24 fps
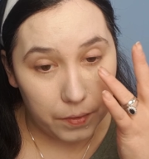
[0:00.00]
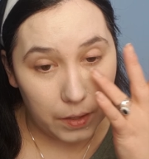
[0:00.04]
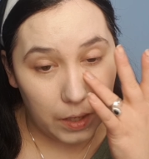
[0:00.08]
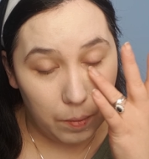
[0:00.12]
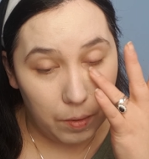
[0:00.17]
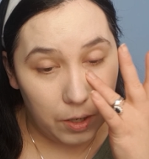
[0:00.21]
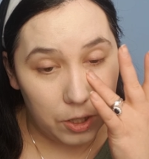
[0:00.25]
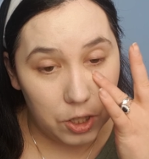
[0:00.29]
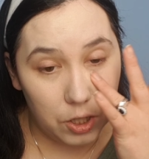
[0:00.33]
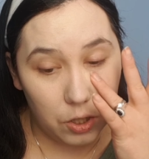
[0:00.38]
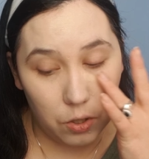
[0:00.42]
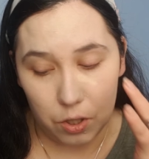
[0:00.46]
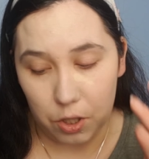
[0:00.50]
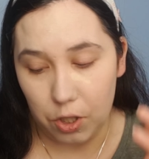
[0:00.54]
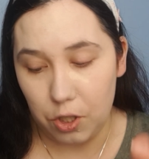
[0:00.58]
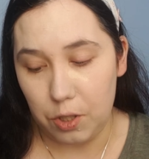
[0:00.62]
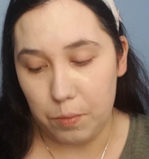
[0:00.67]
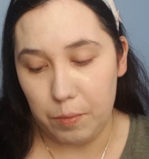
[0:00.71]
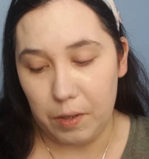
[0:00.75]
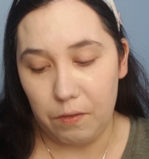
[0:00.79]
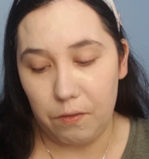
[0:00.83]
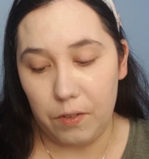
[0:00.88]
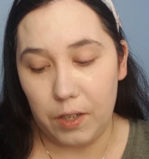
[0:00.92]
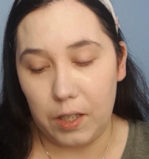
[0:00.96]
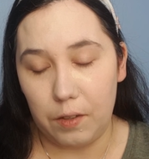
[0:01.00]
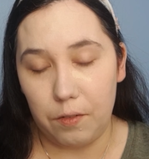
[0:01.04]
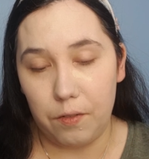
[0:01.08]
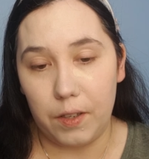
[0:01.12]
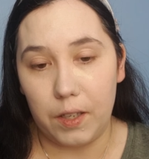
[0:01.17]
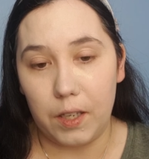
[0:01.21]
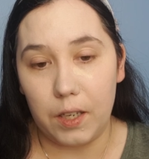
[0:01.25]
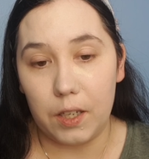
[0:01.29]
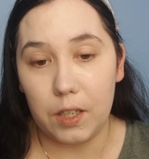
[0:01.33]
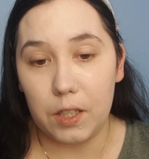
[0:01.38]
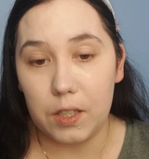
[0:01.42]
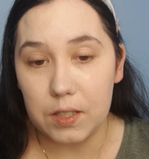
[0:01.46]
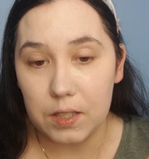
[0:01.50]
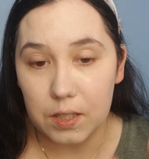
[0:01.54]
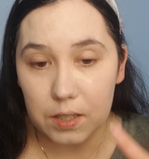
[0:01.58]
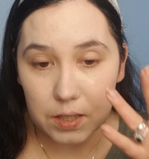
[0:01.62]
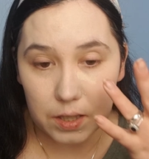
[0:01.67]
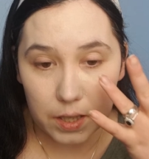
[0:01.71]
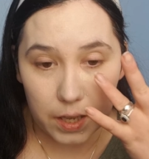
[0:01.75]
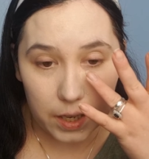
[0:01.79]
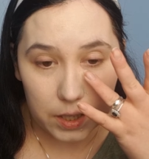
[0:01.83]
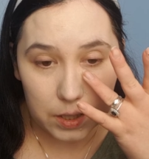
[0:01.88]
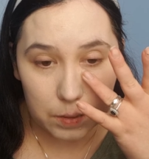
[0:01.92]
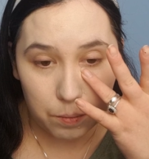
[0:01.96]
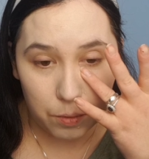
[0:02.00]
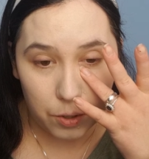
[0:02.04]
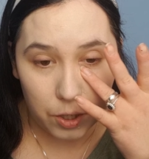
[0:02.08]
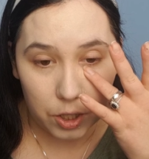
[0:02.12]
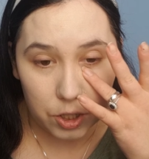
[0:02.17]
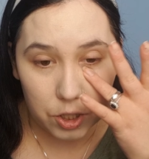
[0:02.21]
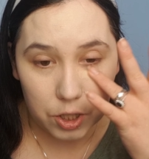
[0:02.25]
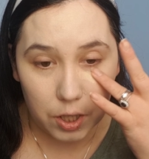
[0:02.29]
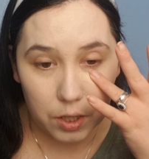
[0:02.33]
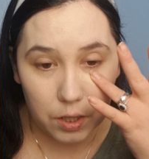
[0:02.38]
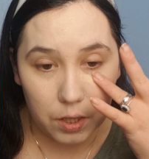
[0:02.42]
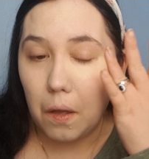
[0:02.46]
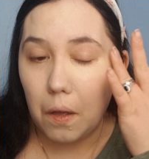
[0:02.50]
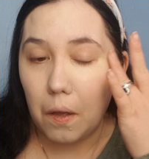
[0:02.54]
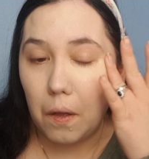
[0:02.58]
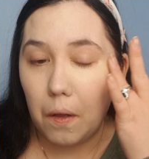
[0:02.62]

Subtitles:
I'm actually going to use my ring finger because there's less pressure.